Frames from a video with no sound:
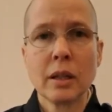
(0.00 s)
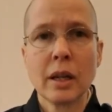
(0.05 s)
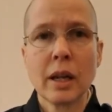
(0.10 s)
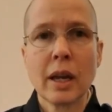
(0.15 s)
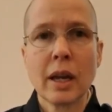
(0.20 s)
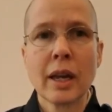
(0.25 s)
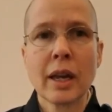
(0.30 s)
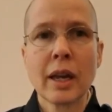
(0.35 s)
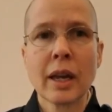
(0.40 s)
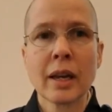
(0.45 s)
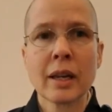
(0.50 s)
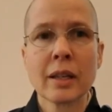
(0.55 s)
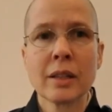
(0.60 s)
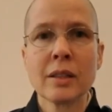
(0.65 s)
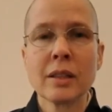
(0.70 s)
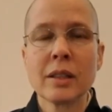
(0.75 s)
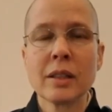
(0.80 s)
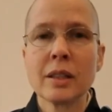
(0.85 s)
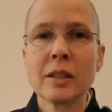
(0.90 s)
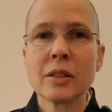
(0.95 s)

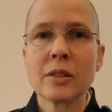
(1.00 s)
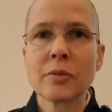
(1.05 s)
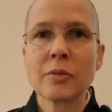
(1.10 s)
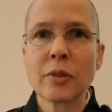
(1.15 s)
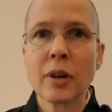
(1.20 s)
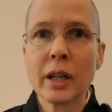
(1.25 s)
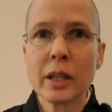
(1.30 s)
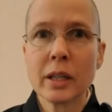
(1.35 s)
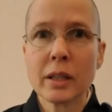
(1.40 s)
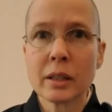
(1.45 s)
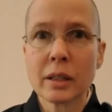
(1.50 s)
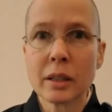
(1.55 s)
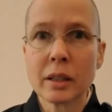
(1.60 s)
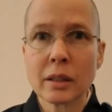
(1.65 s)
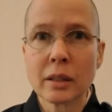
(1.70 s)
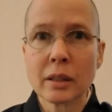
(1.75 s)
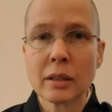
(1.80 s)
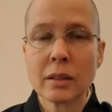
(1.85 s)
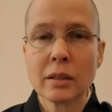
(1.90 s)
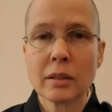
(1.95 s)
And it's frightening.
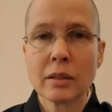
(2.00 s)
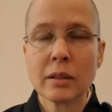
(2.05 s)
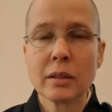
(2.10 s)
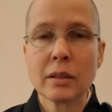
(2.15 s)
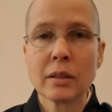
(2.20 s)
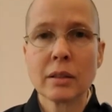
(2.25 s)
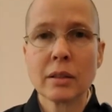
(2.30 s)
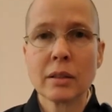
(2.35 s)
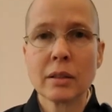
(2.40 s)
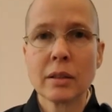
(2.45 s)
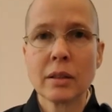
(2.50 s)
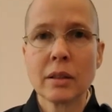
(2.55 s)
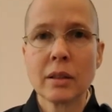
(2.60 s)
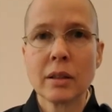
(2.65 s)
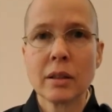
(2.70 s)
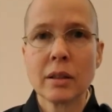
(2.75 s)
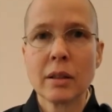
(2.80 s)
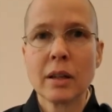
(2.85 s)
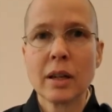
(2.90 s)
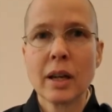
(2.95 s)

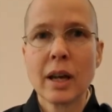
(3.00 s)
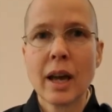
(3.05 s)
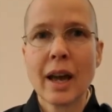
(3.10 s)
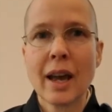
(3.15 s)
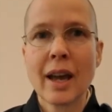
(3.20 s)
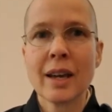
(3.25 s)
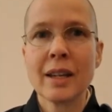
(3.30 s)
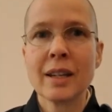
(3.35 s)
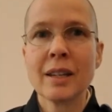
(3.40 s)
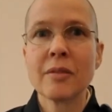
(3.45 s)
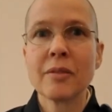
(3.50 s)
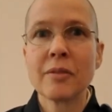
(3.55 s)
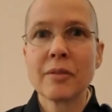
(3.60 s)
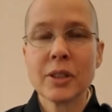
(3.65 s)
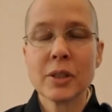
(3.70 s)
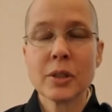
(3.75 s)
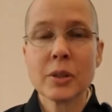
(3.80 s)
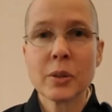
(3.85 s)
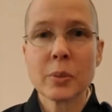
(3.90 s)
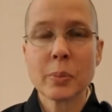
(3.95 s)
And it
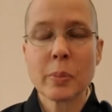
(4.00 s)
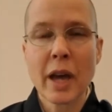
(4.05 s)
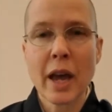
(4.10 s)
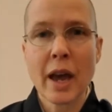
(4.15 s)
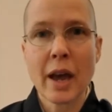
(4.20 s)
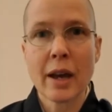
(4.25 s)
feels bad.